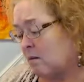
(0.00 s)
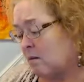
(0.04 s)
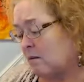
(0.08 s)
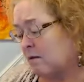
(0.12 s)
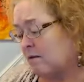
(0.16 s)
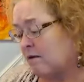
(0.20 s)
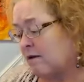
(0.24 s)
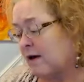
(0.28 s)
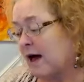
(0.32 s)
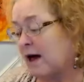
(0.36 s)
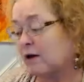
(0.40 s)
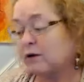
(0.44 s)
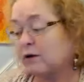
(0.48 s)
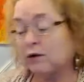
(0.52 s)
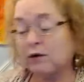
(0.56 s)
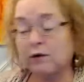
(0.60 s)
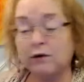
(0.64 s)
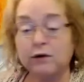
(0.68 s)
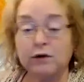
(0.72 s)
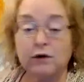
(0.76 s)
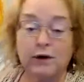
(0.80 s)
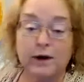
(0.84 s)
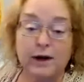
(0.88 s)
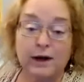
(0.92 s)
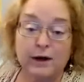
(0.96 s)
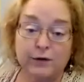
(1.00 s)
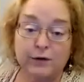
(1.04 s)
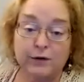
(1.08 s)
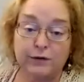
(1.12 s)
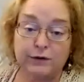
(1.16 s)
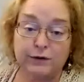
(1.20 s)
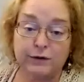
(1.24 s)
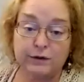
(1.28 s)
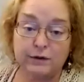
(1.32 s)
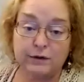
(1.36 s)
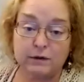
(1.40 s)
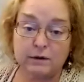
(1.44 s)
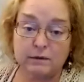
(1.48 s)
value your
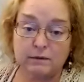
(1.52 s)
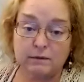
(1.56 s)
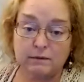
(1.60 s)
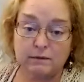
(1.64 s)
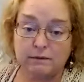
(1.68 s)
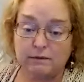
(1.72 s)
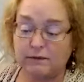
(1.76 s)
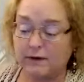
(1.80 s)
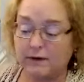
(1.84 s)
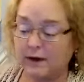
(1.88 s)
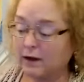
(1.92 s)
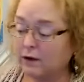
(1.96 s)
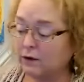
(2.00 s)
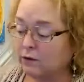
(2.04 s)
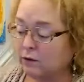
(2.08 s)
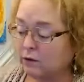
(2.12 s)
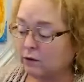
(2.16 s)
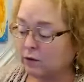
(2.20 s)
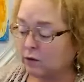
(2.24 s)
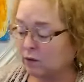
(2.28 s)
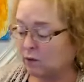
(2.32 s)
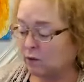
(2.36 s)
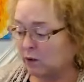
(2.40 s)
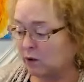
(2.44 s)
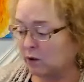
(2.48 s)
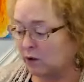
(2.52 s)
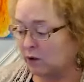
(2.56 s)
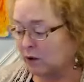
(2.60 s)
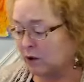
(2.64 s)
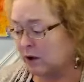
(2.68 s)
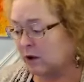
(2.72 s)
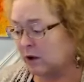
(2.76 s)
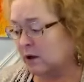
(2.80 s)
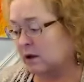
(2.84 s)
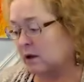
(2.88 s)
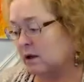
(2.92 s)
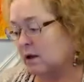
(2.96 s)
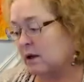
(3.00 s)
health, value your
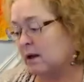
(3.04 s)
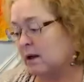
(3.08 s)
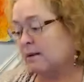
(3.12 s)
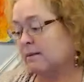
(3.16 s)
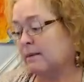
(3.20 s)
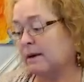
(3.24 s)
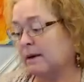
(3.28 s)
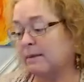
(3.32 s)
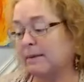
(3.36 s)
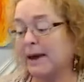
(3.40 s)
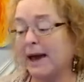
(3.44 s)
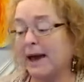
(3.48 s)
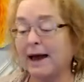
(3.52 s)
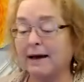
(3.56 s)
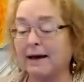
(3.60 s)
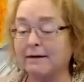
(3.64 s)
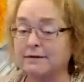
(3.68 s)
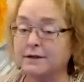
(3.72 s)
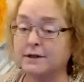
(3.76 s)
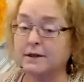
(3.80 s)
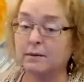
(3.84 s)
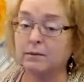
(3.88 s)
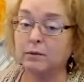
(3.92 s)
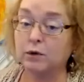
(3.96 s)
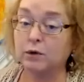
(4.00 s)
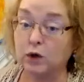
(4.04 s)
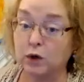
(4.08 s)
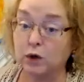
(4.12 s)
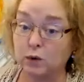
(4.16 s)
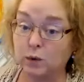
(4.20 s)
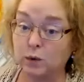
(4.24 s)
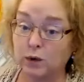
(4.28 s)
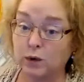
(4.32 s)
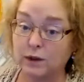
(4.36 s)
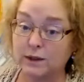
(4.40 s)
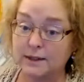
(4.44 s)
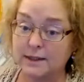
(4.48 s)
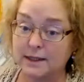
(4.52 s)
work, maybe have some good
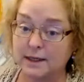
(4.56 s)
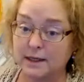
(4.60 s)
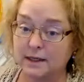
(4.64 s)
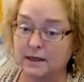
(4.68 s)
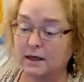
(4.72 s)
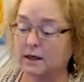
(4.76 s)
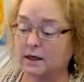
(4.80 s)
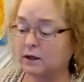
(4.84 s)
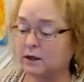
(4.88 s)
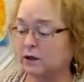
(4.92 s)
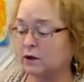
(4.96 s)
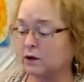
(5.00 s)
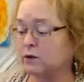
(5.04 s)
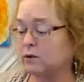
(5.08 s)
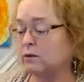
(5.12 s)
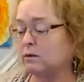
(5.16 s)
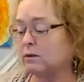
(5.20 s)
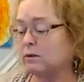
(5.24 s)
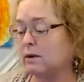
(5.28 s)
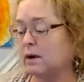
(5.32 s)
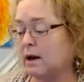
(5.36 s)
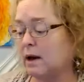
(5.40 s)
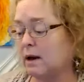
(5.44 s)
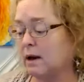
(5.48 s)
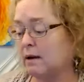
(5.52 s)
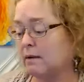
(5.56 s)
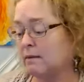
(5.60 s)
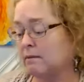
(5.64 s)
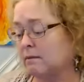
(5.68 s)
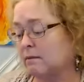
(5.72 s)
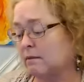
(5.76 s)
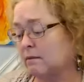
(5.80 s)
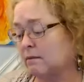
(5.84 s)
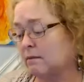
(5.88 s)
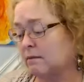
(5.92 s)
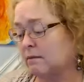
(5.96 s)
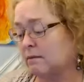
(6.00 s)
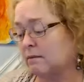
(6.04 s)
work done on you,
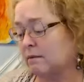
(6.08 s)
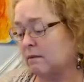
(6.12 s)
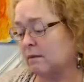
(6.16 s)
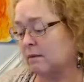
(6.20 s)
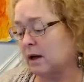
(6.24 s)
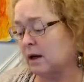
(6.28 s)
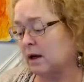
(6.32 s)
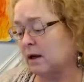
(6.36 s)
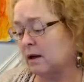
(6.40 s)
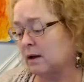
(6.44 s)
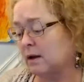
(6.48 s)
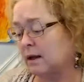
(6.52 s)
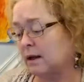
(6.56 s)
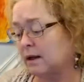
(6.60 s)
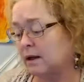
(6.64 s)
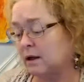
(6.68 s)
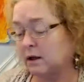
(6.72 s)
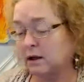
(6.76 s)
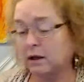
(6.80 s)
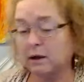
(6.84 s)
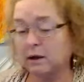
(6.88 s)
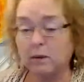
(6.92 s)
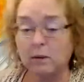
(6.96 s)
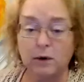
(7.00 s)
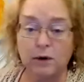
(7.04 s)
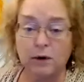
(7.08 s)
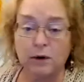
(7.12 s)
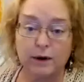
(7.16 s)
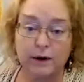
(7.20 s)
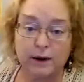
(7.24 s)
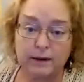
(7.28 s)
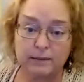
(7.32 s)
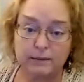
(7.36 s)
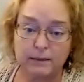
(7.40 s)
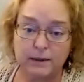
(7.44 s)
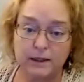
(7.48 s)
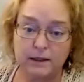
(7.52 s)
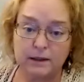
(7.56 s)
healing work,
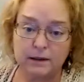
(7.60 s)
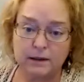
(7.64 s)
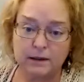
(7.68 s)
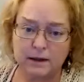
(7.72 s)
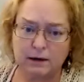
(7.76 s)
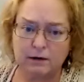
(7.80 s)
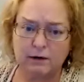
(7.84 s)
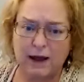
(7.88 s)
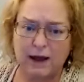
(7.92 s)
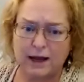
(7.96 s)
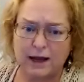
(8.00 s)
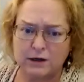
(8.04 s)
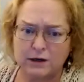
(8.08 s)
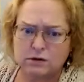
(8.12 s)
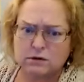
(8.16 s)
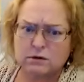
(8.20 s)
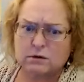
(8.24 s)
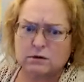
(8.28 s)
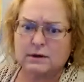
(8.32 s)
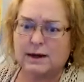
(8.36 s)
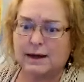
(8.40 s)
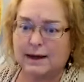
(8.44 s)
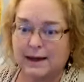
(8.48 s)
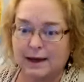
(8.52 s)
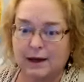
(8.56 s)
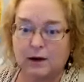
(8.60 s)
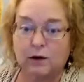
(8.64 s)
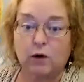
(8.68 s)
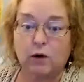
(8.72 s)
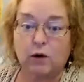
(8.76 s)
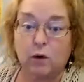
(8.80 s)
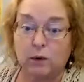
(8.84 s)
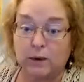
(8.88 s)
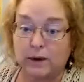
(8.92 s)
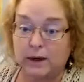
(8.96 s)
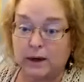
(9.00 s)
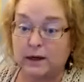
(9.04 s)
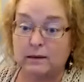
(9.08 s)
I mean, like actual go
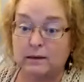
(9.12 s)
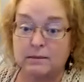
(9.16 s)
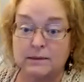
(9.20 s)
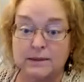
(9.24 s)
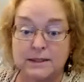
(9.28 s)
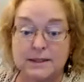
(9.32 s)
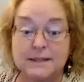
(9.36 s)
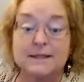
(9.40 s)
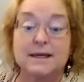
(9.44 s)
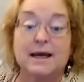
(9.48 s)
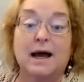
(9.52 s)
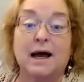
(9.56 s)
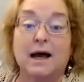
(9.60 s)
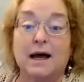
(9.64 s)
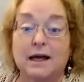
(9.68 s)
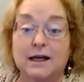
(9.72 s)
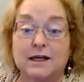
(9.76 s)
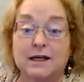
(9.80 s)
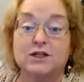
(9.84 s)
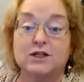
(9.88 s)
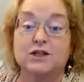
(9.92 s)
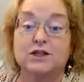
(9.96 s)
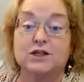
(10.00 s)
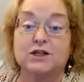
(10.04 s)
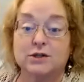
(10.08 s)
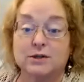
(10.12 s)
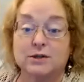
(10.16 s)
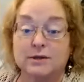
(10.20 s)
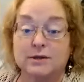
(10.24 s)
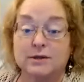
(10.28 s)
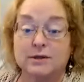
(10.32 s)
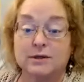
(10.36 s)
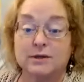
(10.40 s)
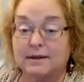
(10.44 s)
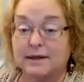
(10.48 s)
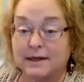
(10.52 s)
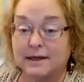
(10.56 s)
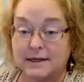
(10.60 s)
get a massage
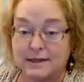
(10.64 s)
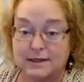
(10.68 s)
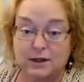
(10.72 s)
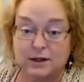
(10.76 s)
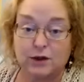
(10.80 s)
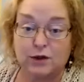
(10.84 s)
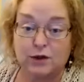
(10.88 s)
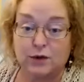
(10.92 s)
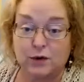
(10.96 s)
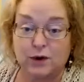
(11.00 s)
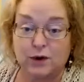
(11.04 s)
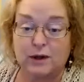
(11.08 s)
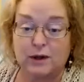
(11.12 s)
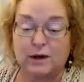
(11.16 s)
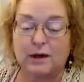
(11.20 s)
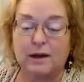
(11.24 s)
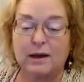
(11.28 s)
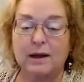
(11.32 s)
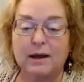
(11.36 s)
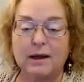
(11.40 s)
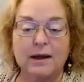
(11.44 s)
is a thought.